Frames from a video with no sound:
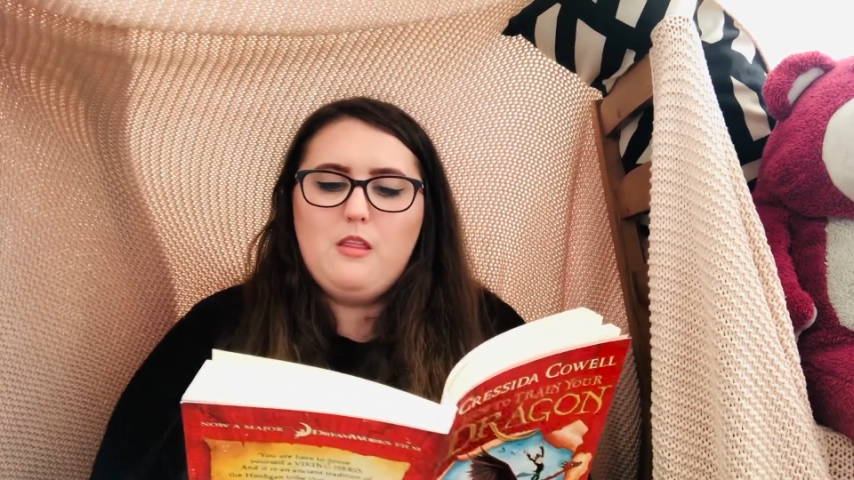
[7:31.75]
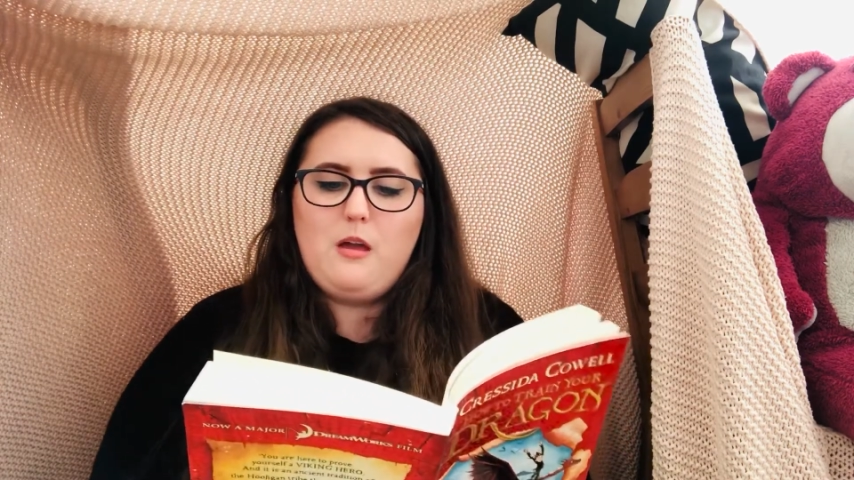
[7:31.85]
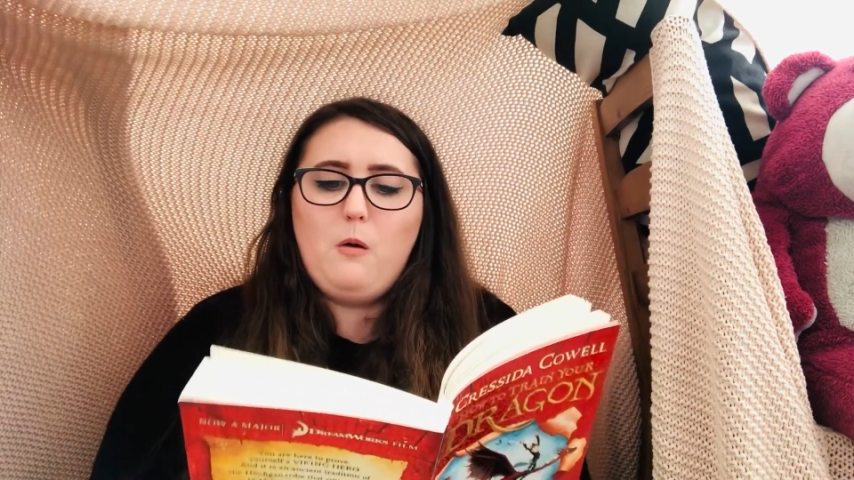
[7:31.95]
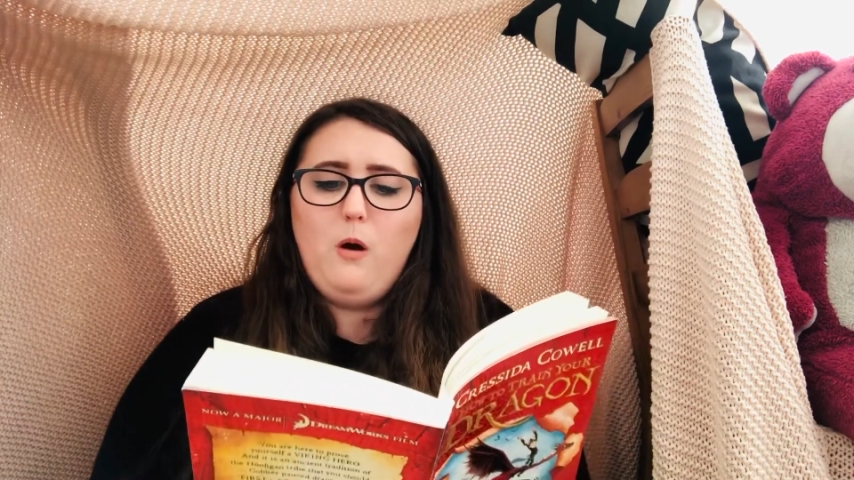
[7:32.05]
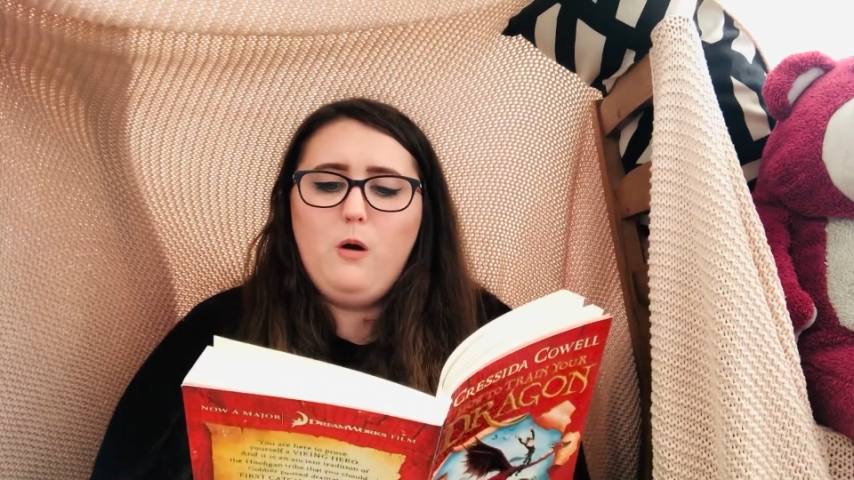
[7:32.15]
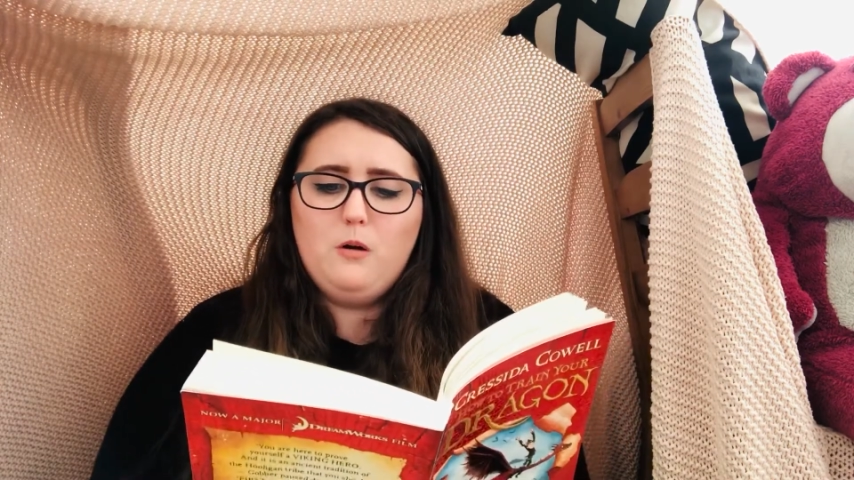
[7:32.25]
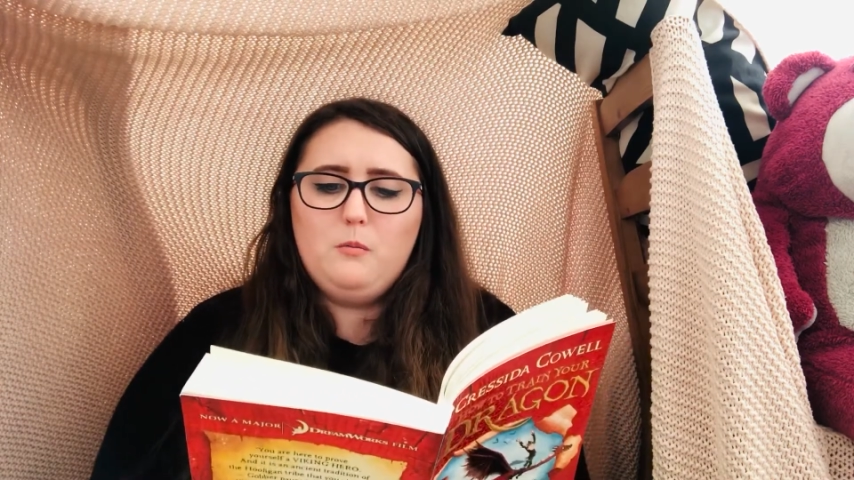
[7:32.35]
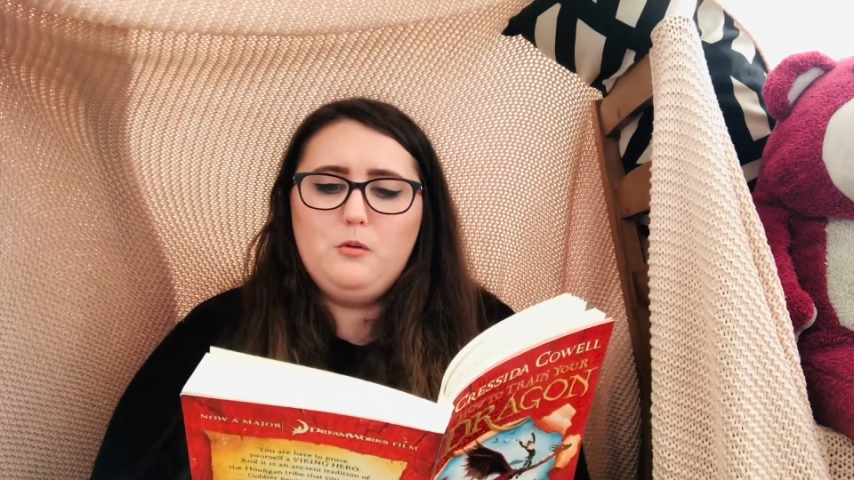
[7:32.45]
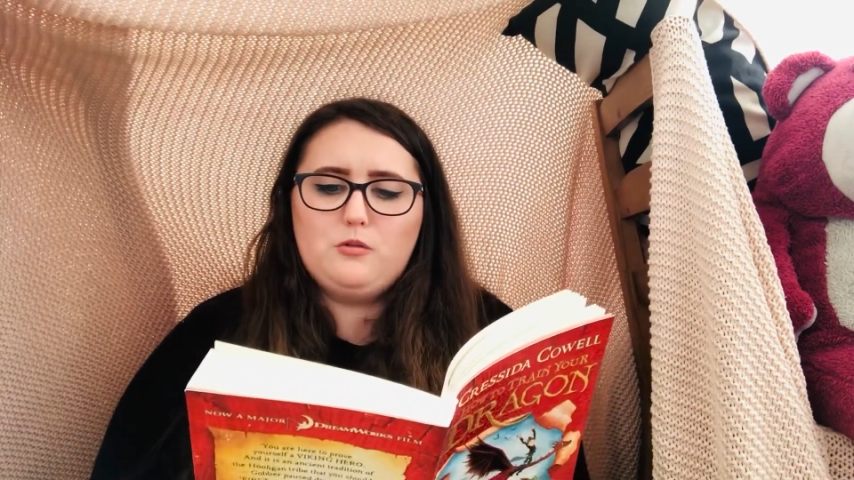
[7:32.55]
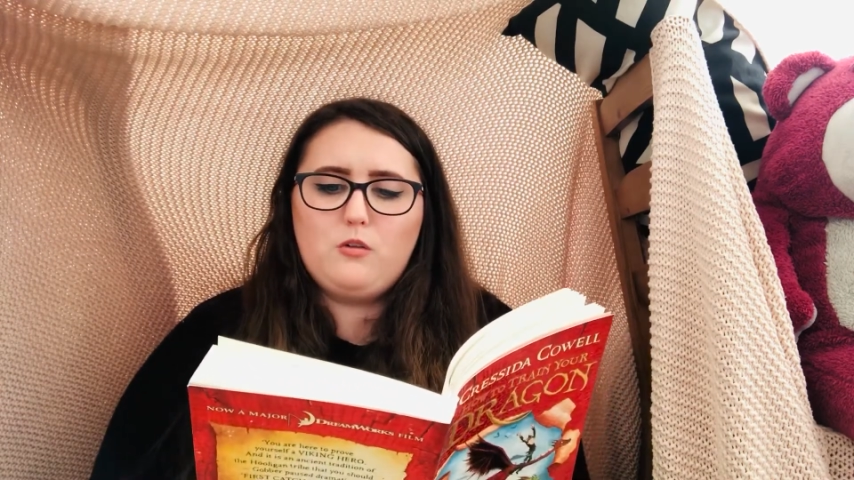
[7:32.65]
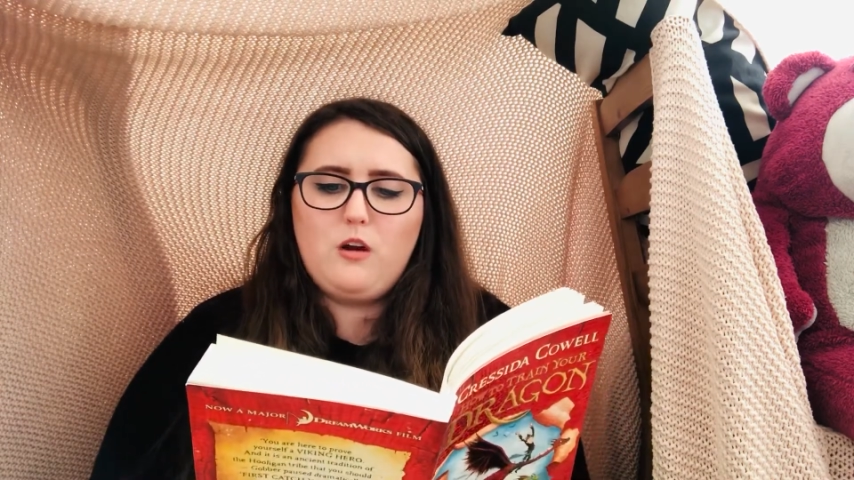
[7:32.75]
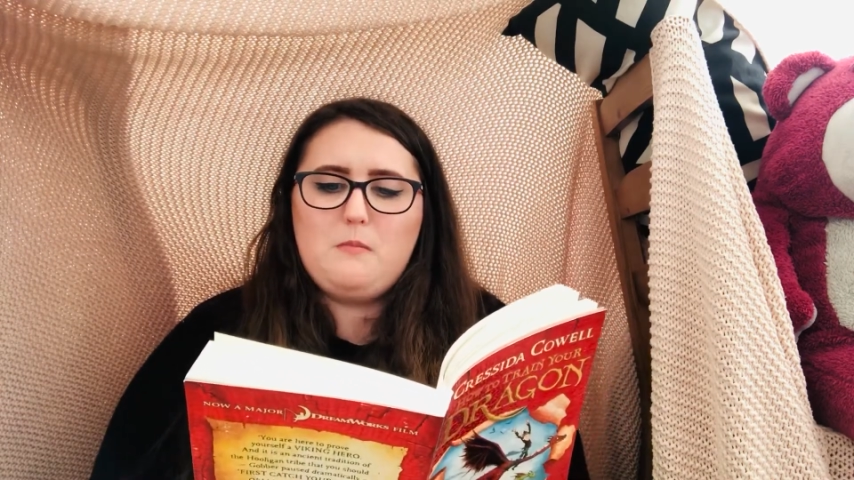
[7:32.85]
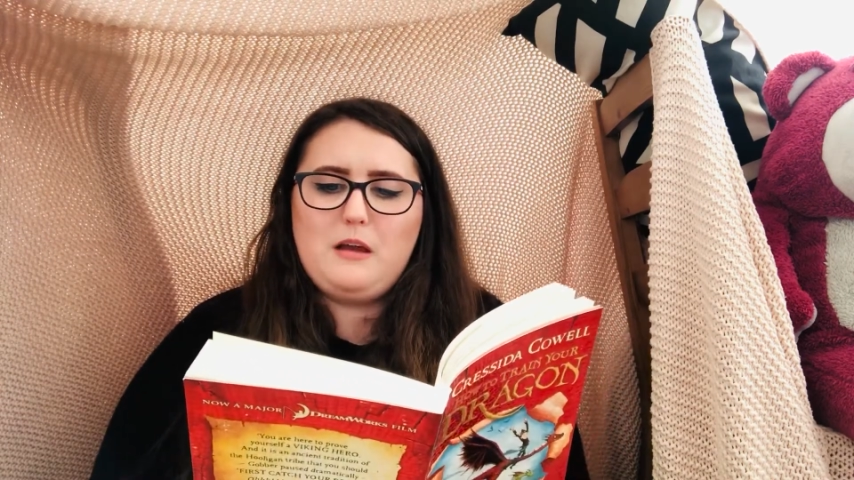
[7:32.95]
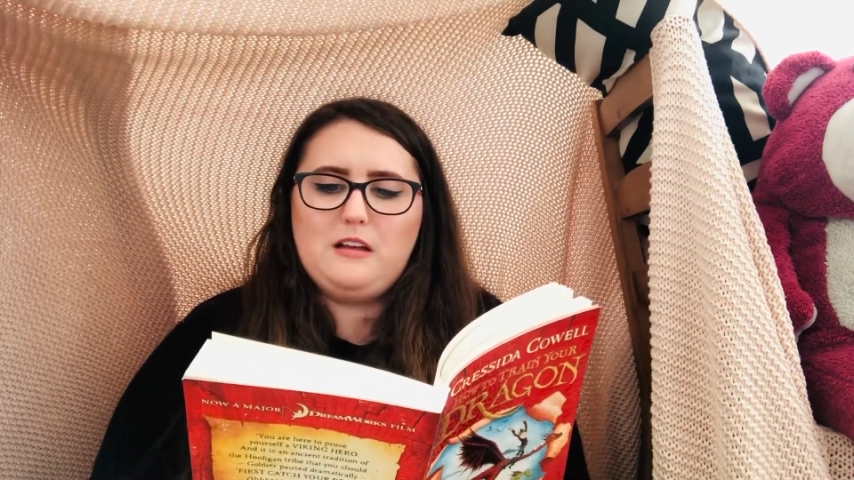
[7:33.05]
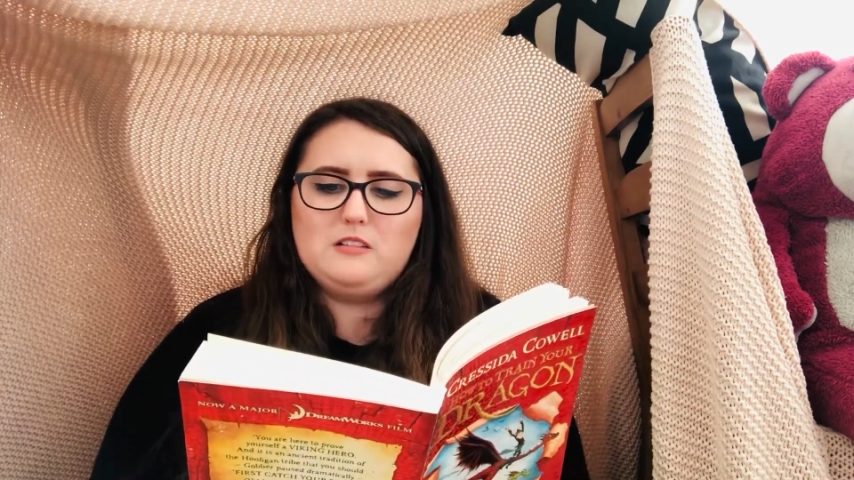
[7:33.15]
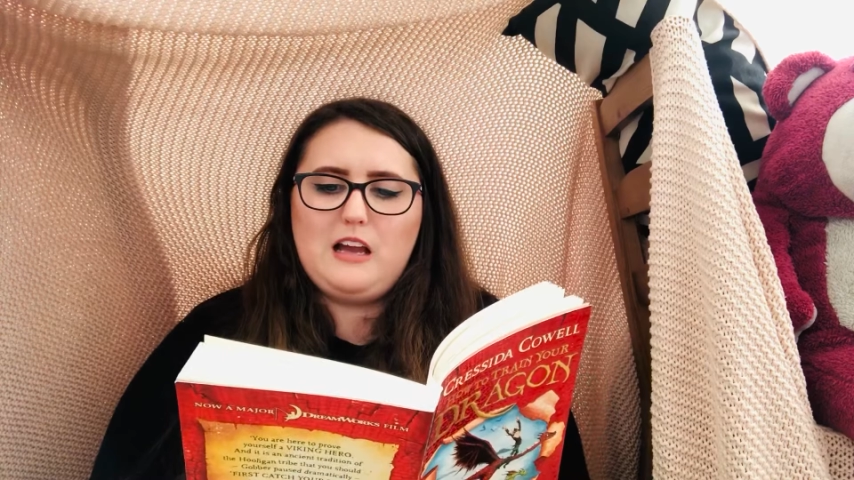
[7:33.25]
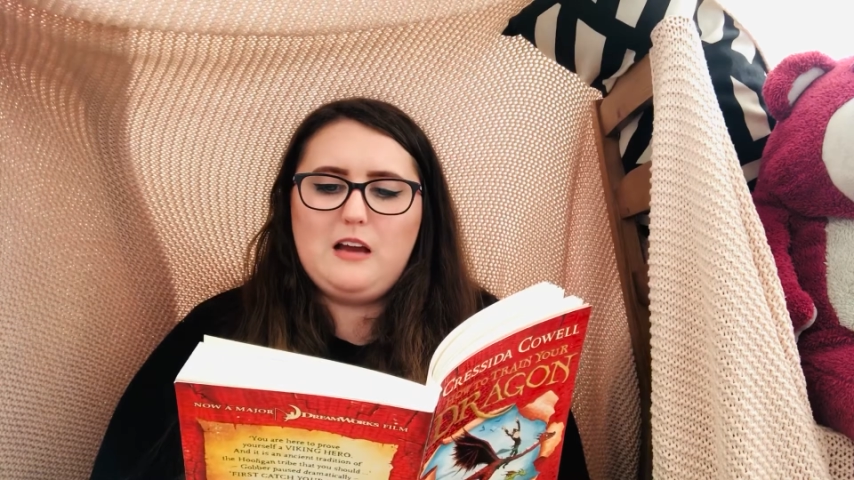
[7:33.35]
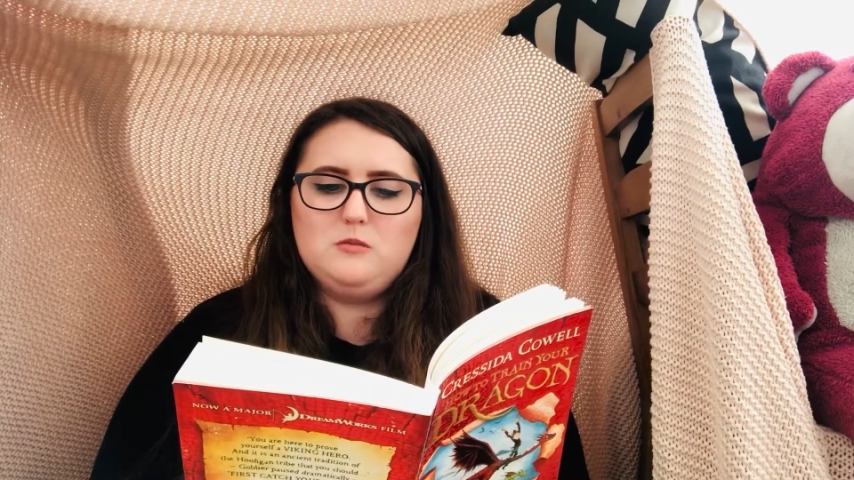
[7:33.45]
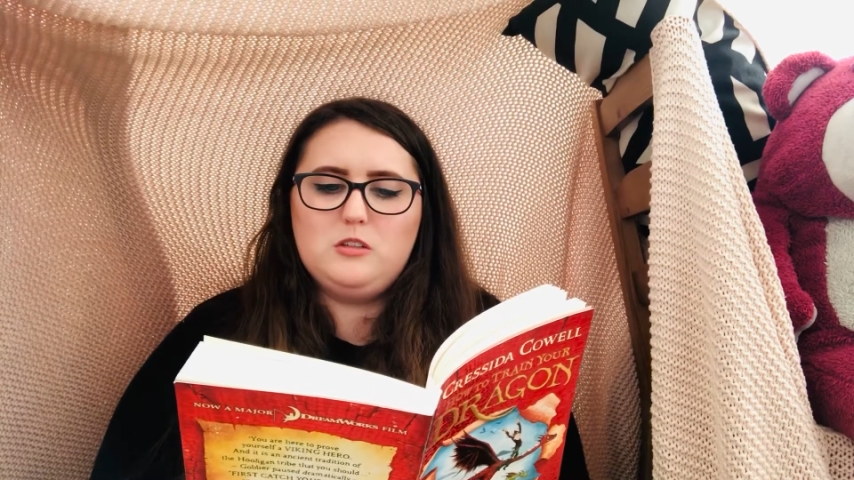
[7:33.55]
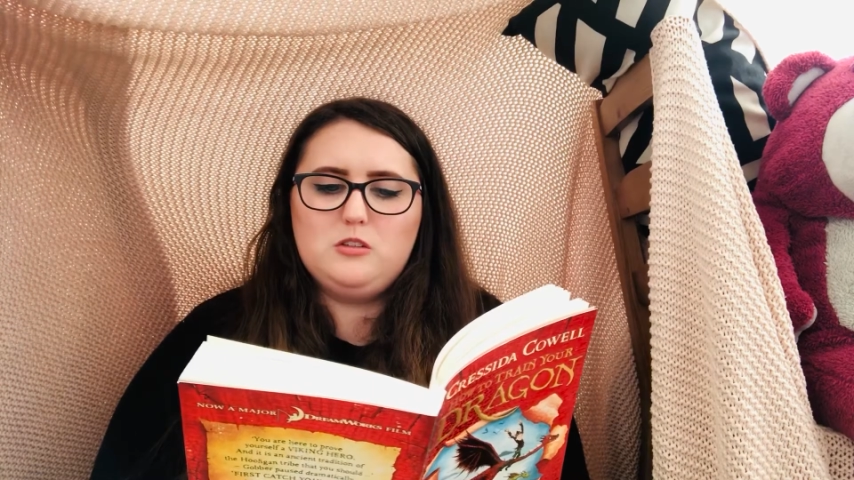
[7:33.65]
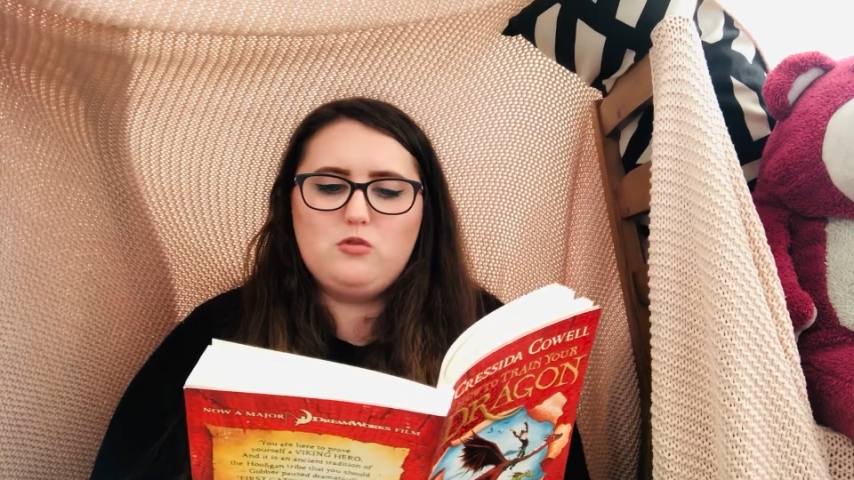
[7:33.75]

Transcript: There were horrible scraping sounds as